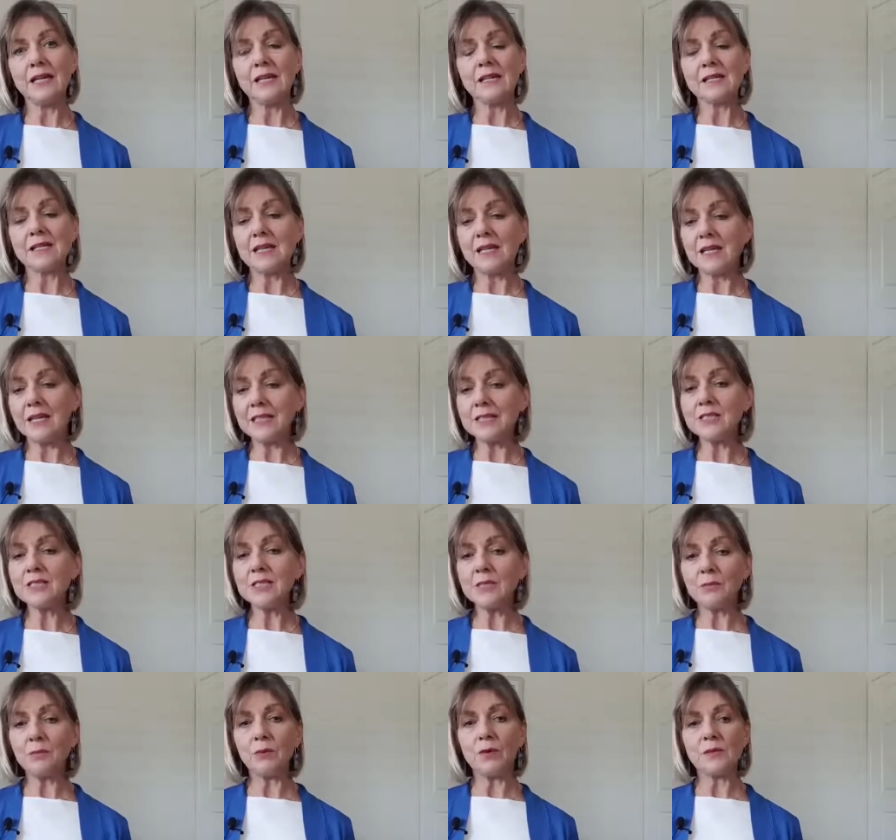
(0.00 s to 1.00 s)
So here
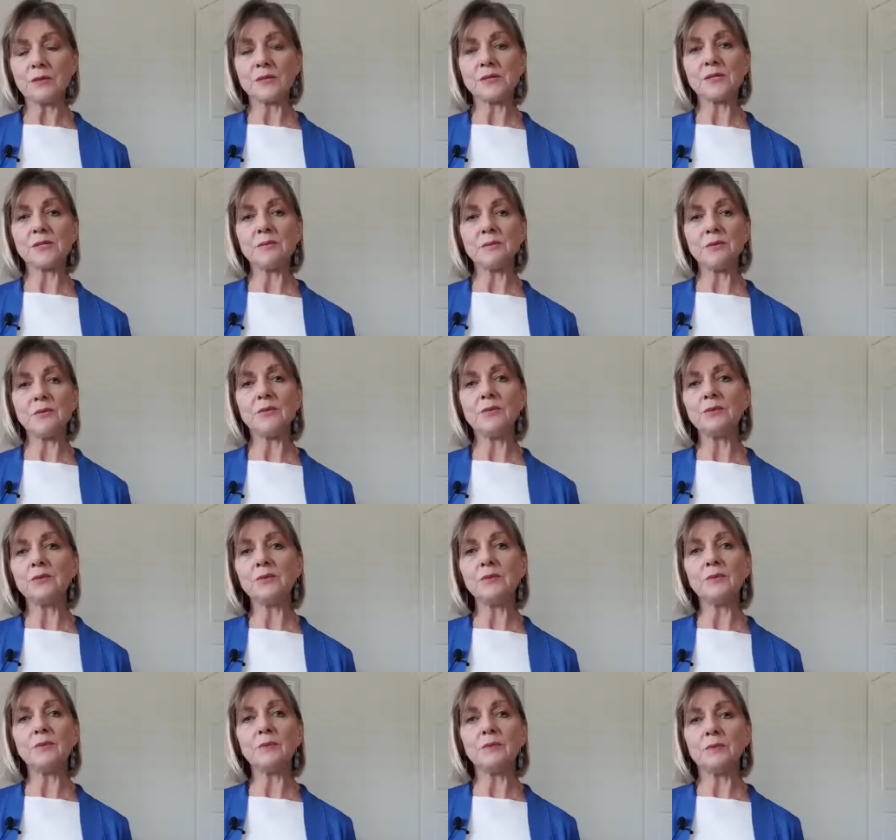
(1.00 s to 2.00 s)
she was, this
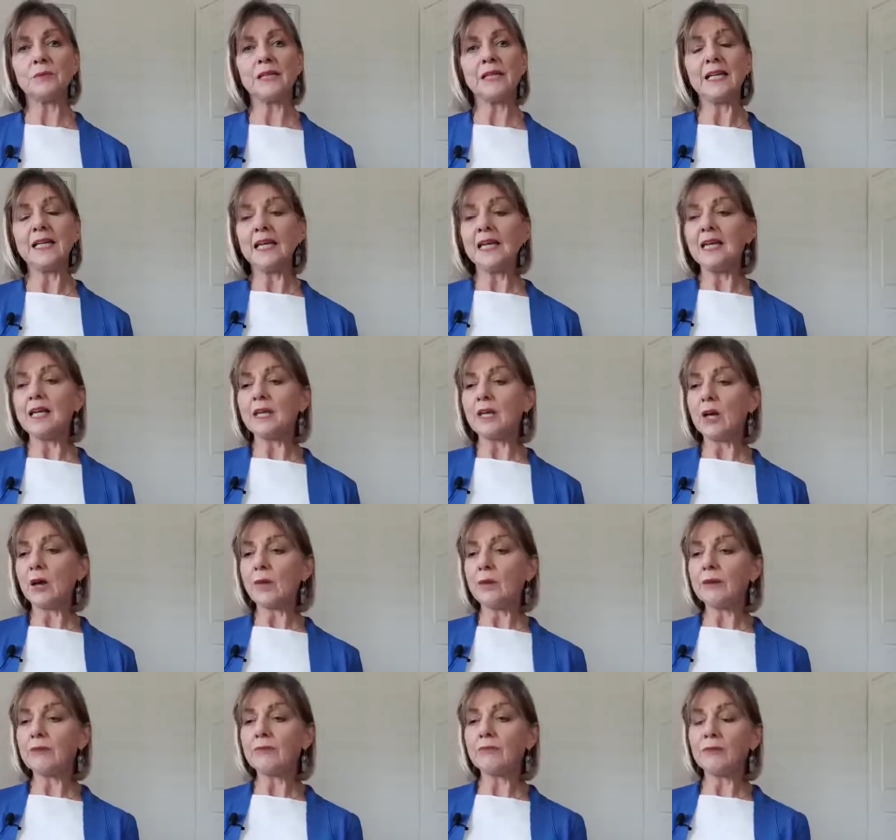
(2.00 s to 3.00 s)
beautiful woman,
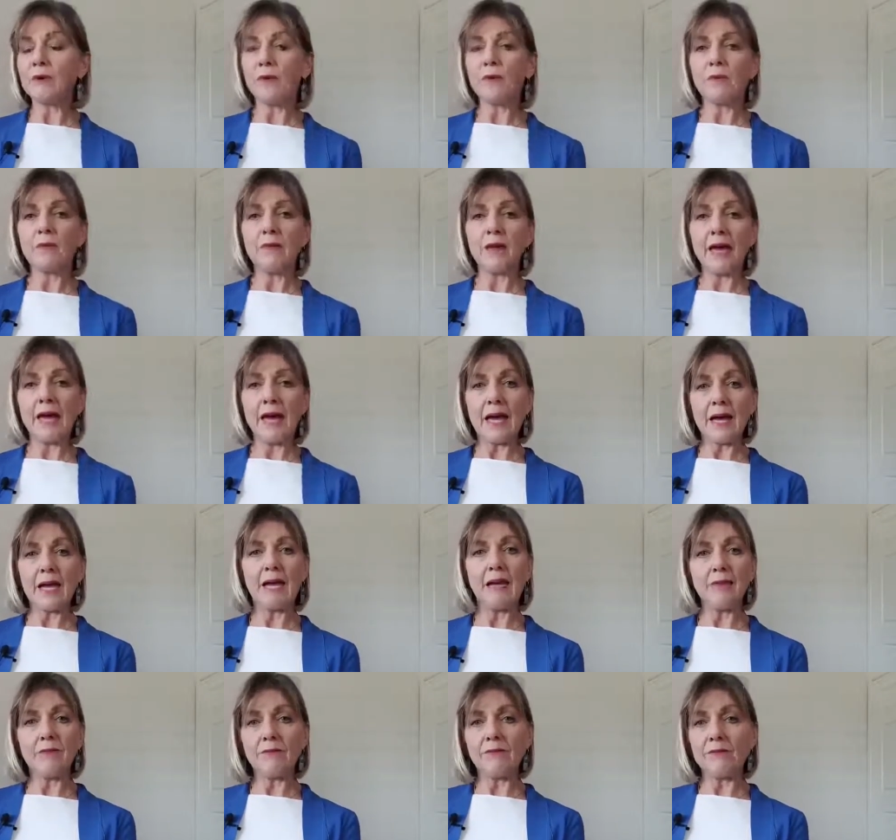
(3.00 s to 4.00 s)
going from
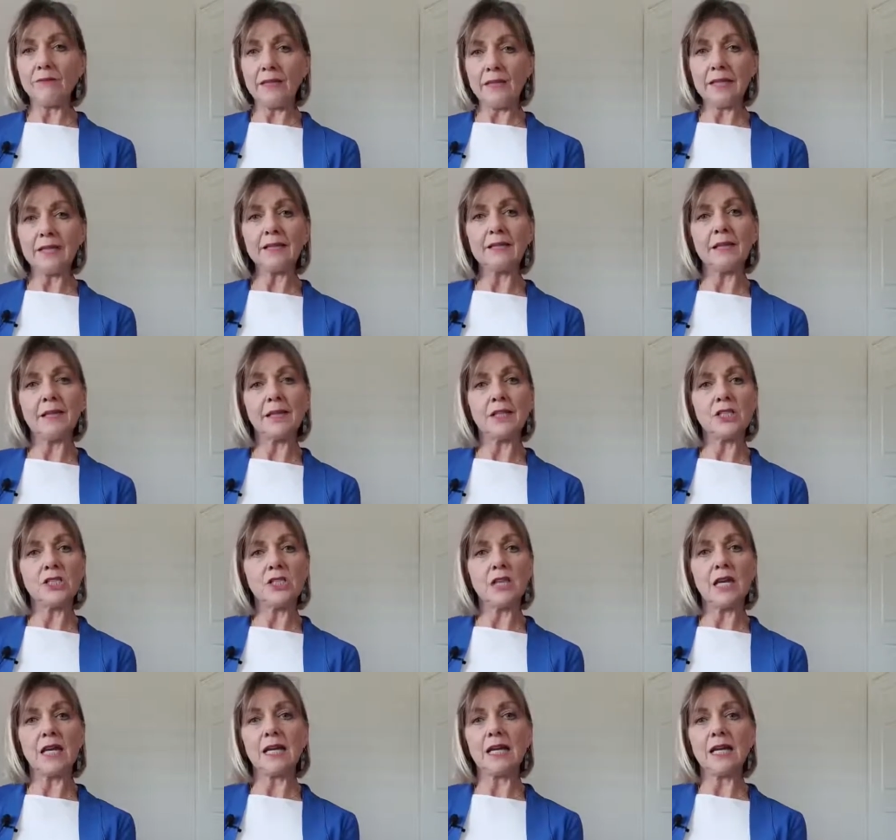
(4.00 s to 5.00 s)
feeling like
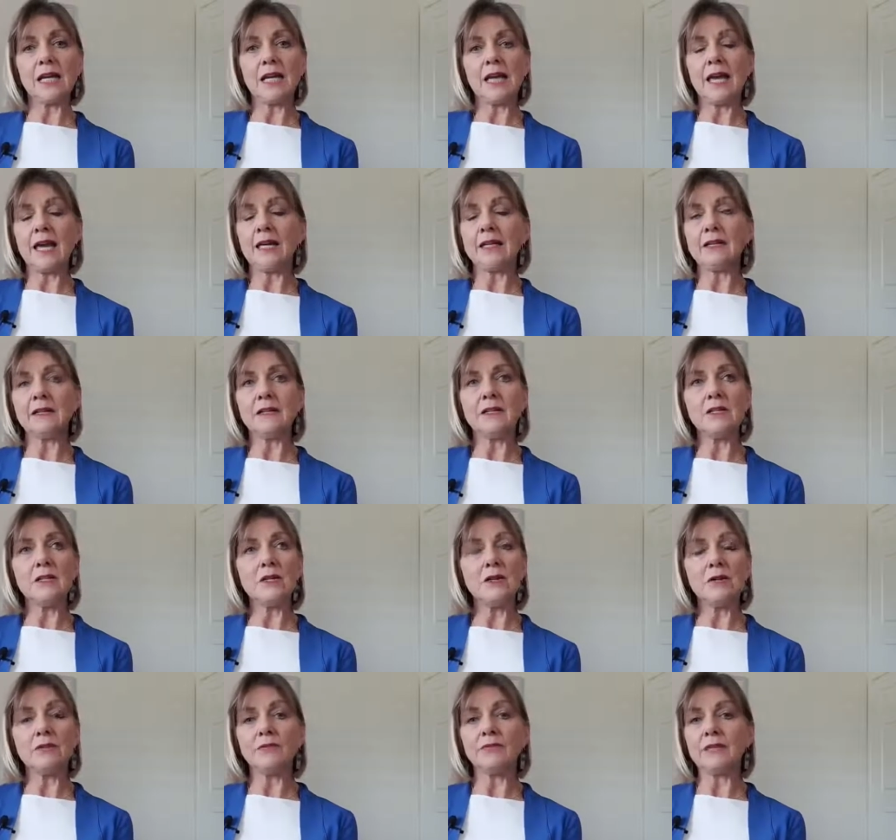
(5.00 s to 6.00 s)
jelly and
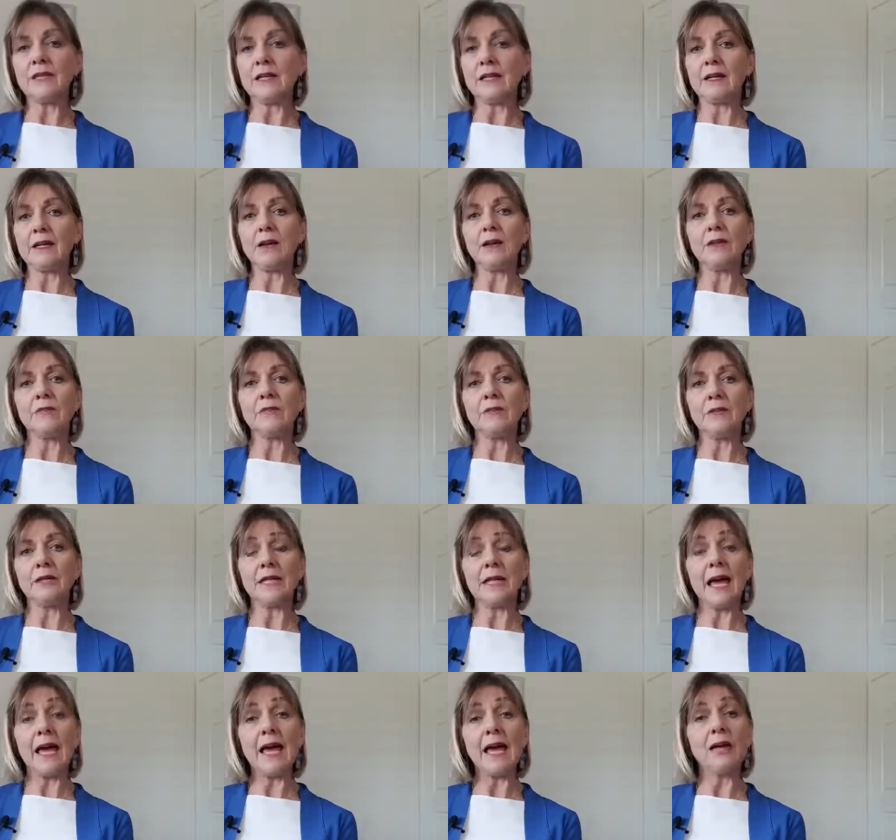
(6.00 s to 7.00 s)
not feeling
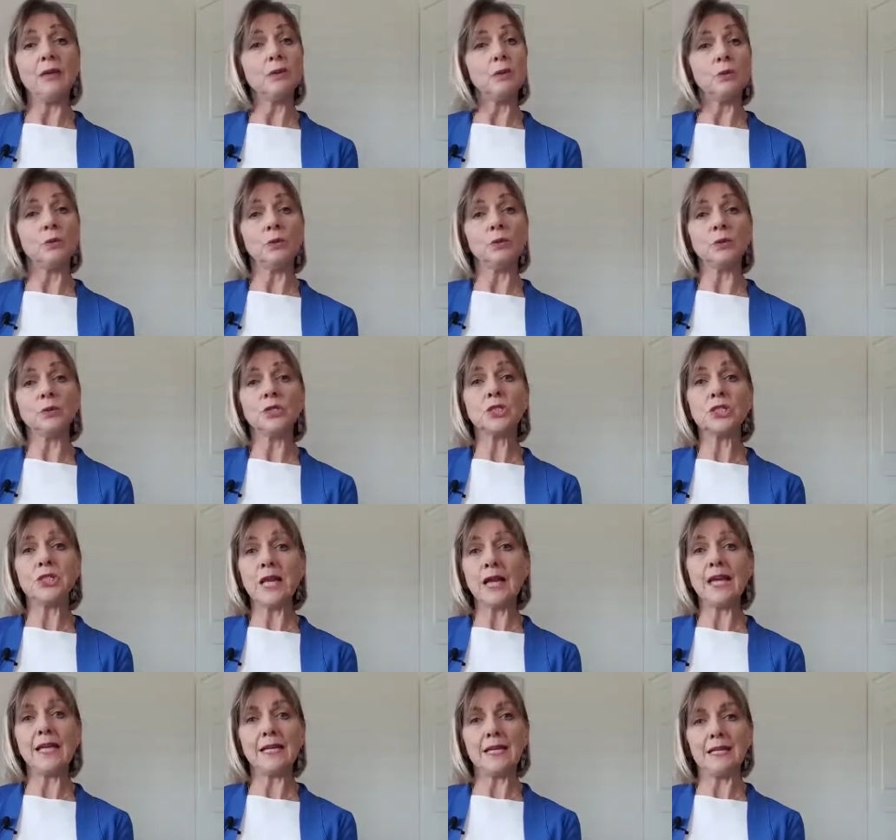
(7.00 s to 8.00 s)
confident at all,
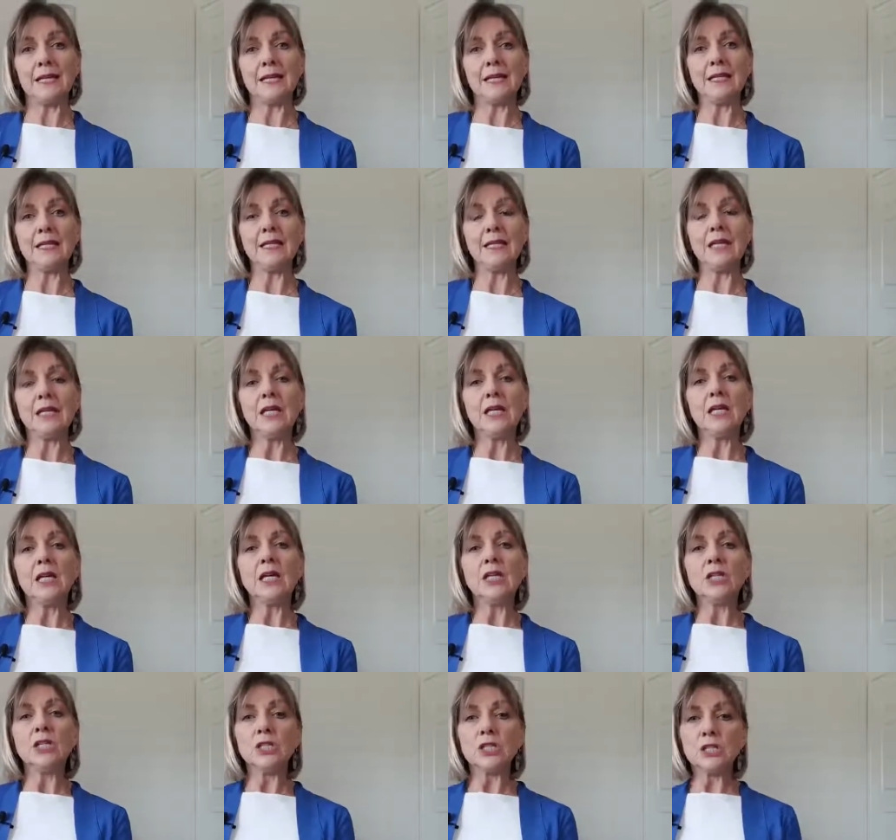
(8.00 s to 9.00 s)
shaking,
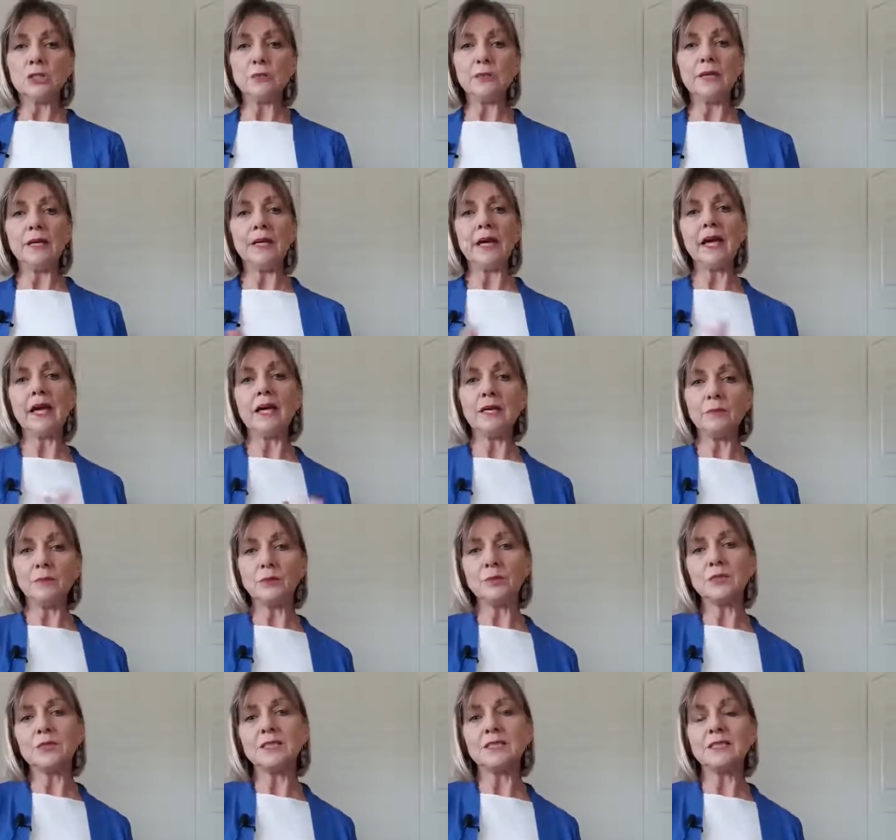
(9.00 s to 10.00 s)
to being
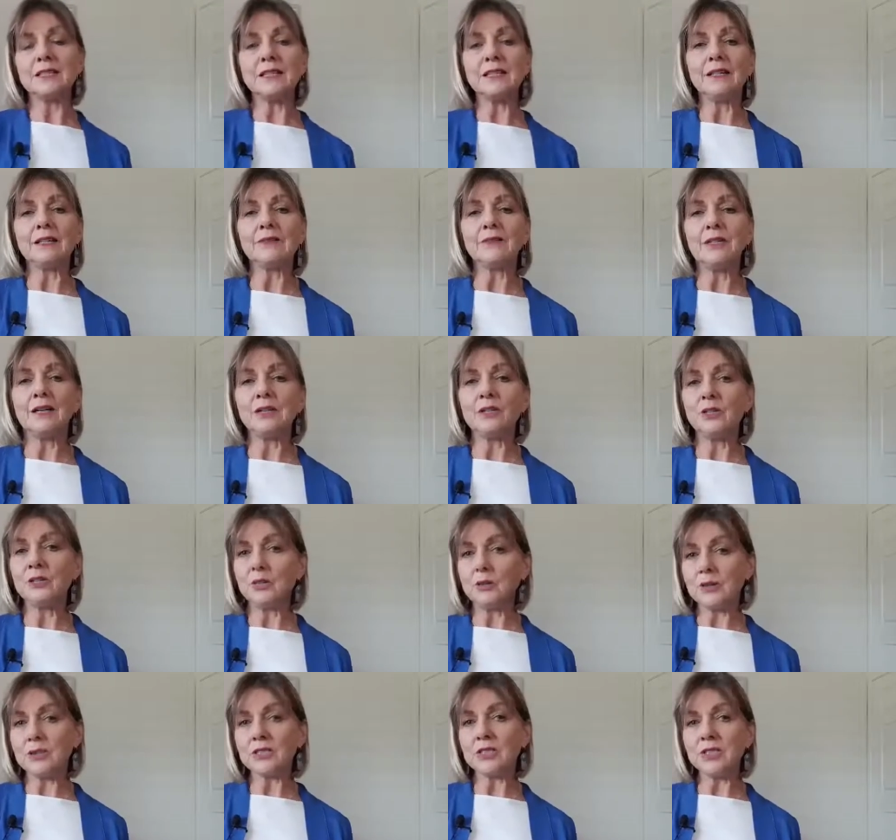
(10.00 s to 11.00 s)
able to deliver a
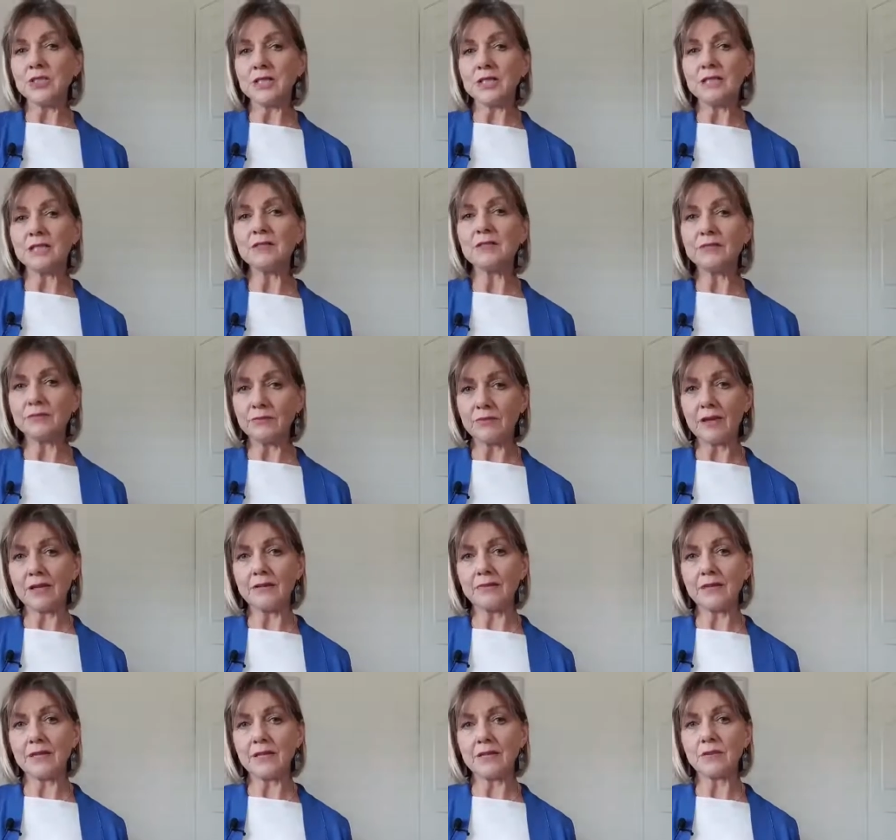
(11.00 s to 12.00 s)
eulogy to
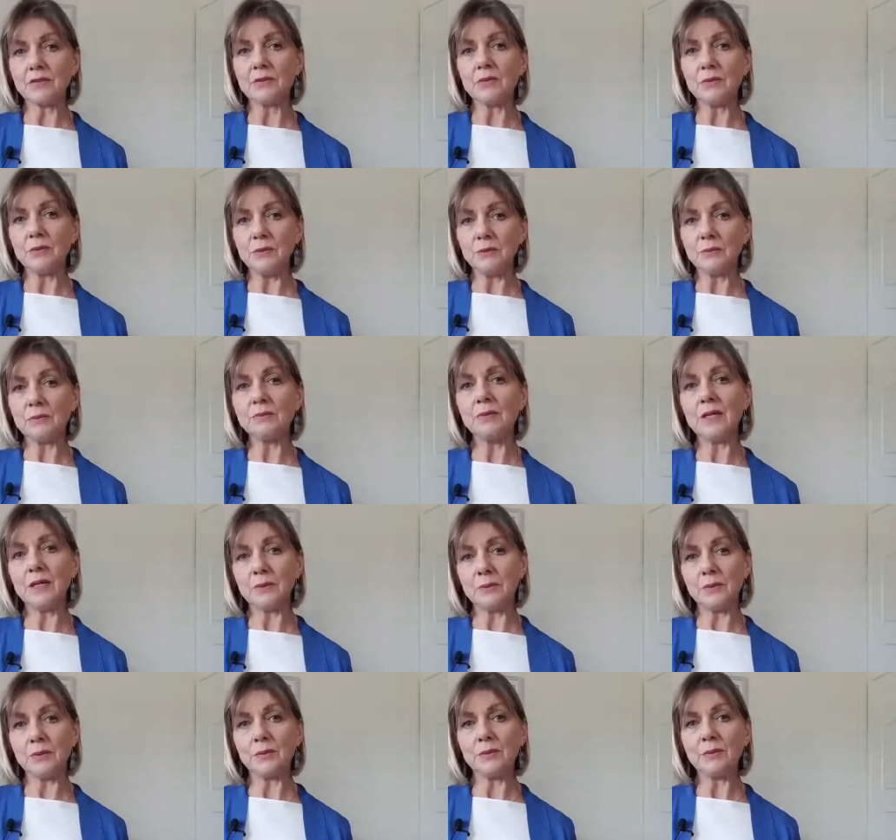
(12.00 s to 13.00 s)
500
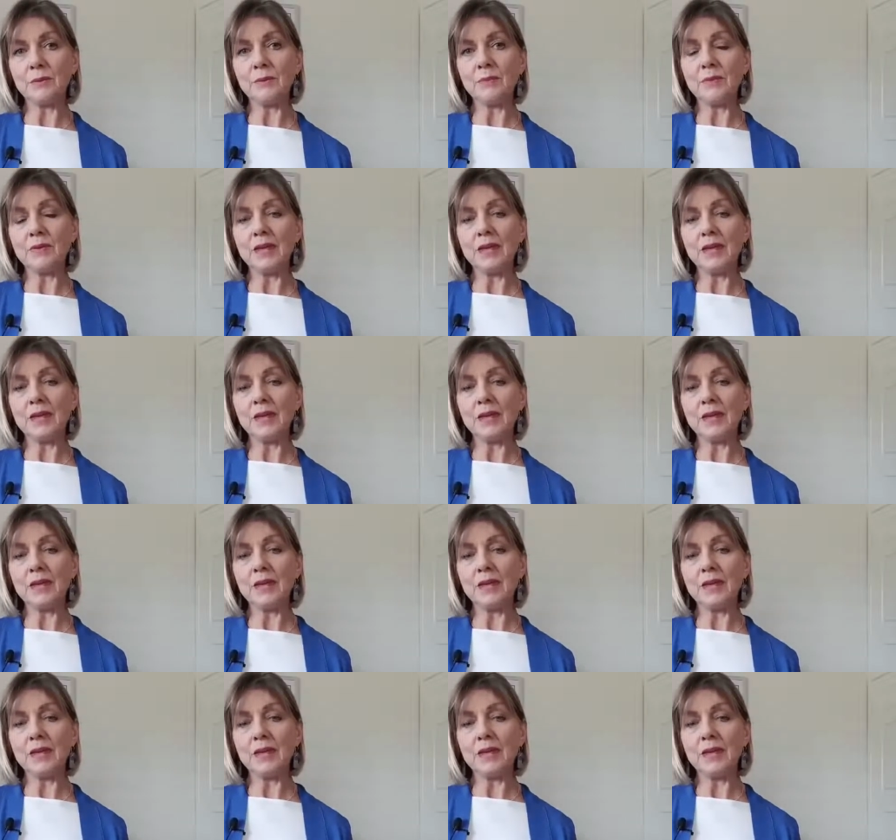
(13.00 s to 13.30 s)
people.